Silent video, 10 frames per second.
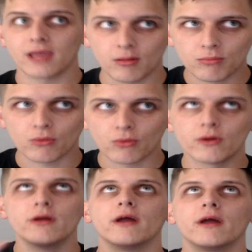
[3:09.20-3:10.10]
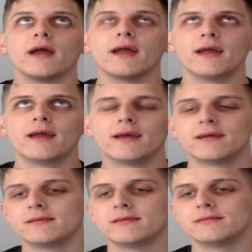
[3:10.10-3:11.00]
Game Boy,
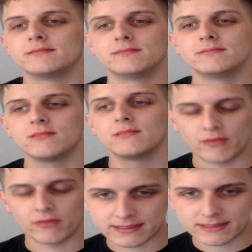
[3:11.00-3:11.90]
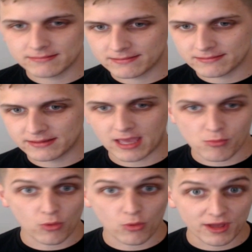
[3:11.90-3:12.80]
and all that,
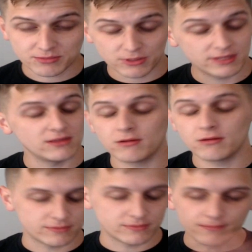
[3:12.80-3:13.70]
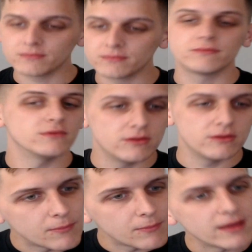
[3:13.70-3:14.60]
Game Boy SP, you
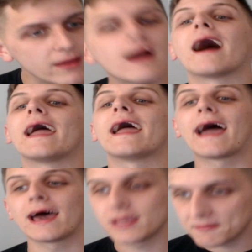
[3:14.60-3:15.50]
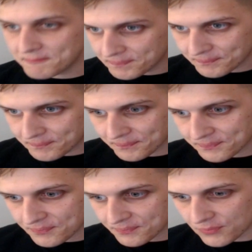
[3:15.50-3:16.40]
name it, I had it.
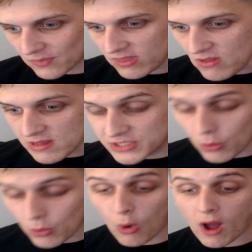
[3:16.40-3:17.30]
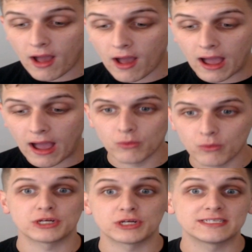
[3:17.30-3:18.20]
So
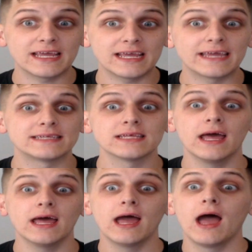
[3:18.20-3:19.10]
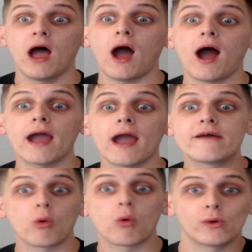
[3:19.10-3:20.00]
what I'm trying to say is, I
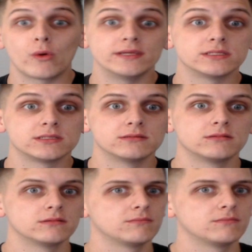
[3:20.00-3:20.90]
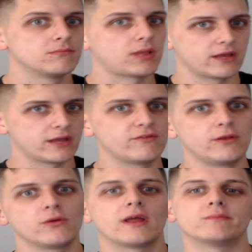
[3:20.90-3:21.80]
have always played
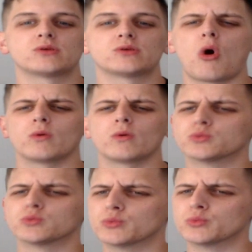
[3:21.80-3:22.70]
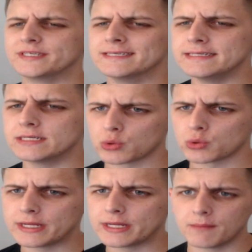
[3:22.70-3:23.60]
video games, always really
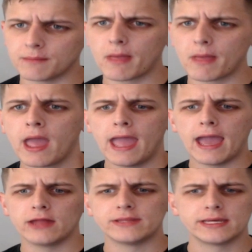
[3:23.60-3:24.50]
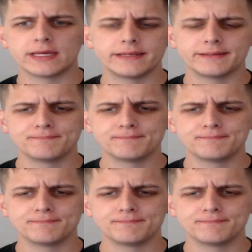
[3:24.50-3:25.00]
enjoyed them, and then,